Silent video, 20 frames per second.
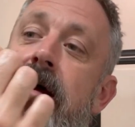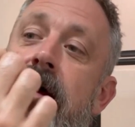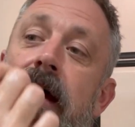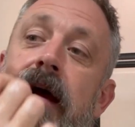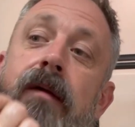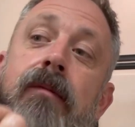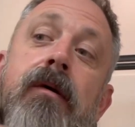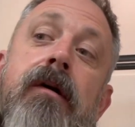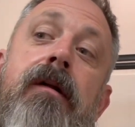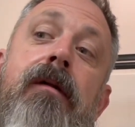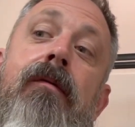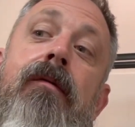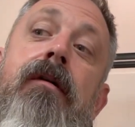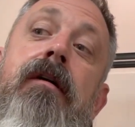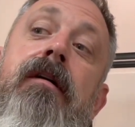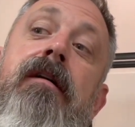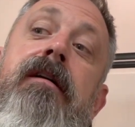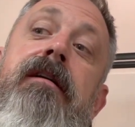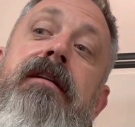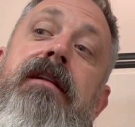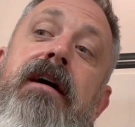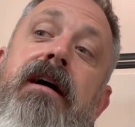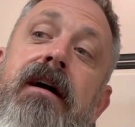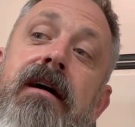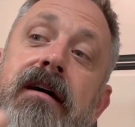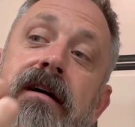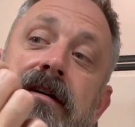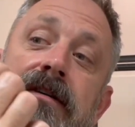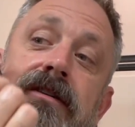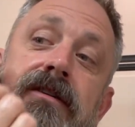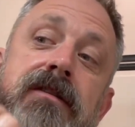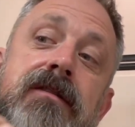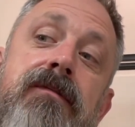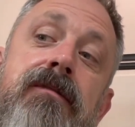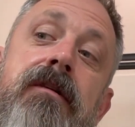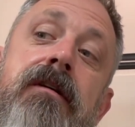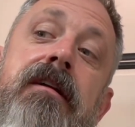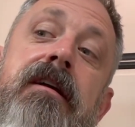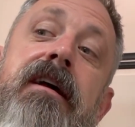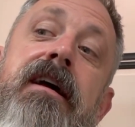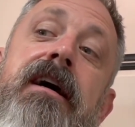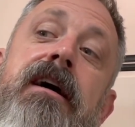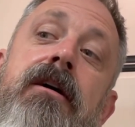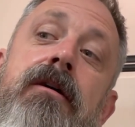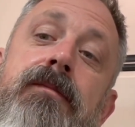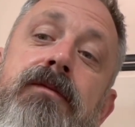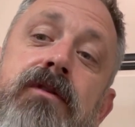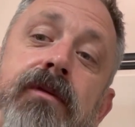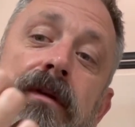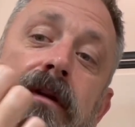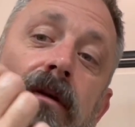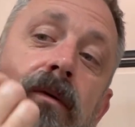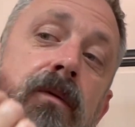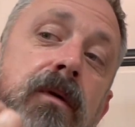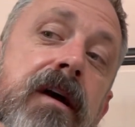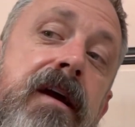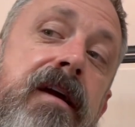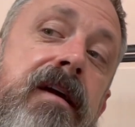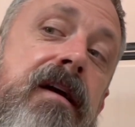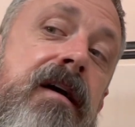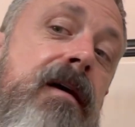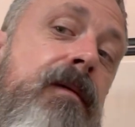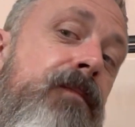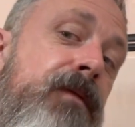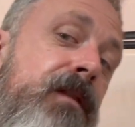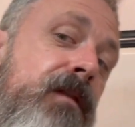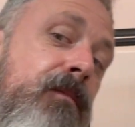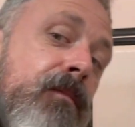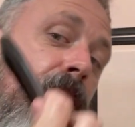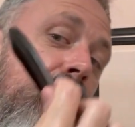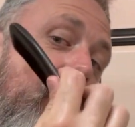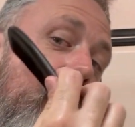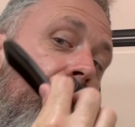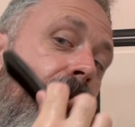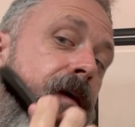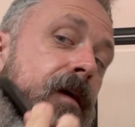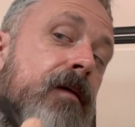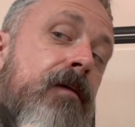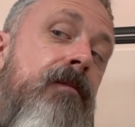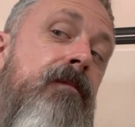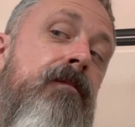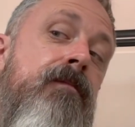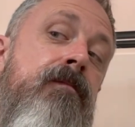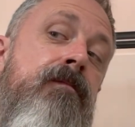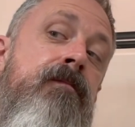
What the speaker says: And what it really does, really helps when you wake up in the morning